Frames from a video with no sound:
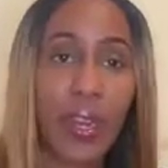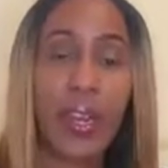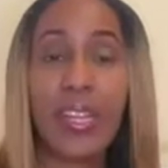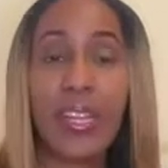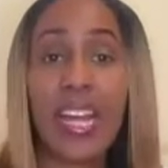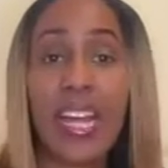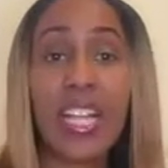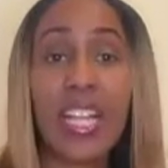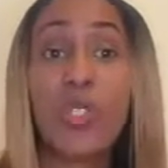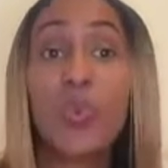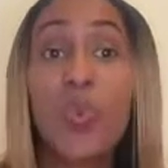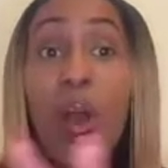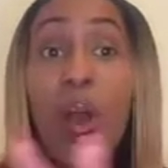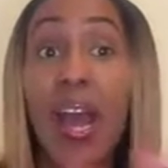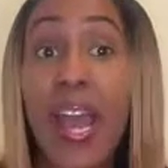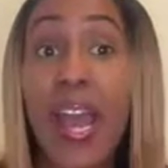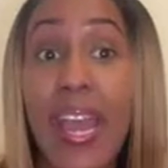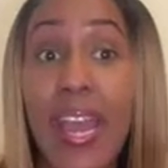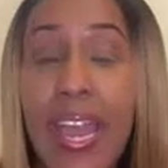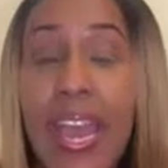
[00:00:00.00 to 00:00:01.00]
That's
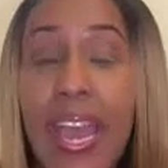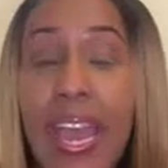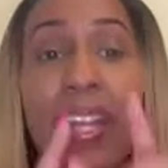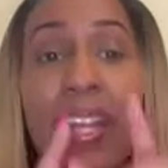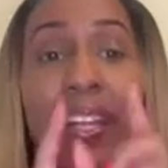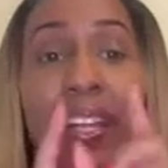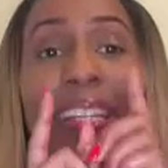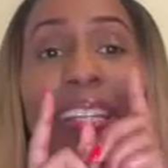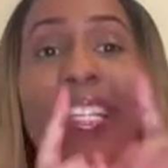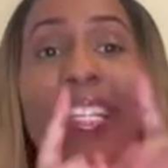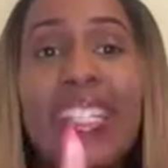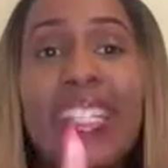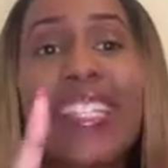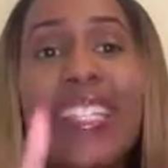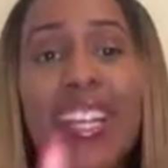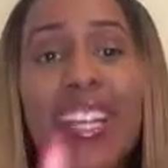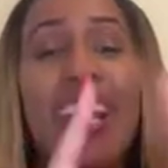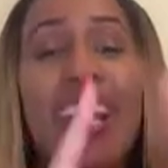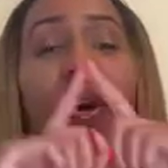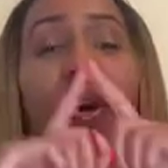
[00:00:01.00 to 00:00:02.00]
why, and this is
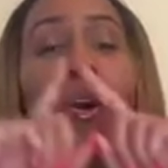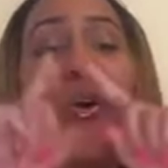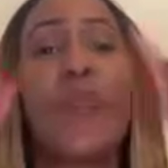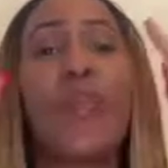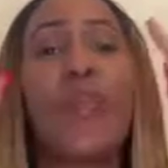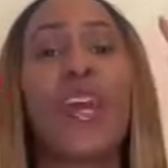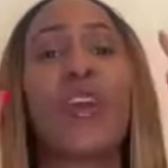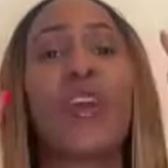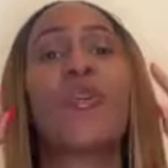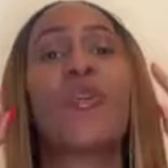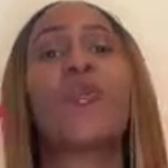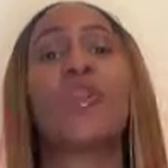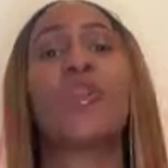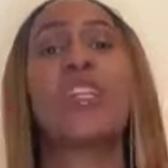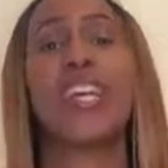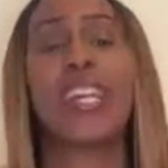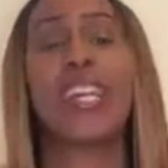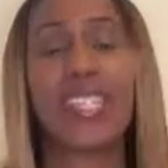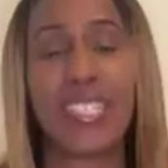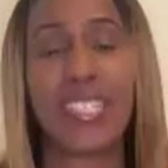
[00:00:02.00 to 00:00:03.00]
oh my
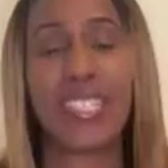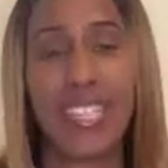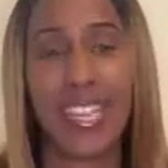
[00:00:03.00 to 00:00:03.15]
goodness.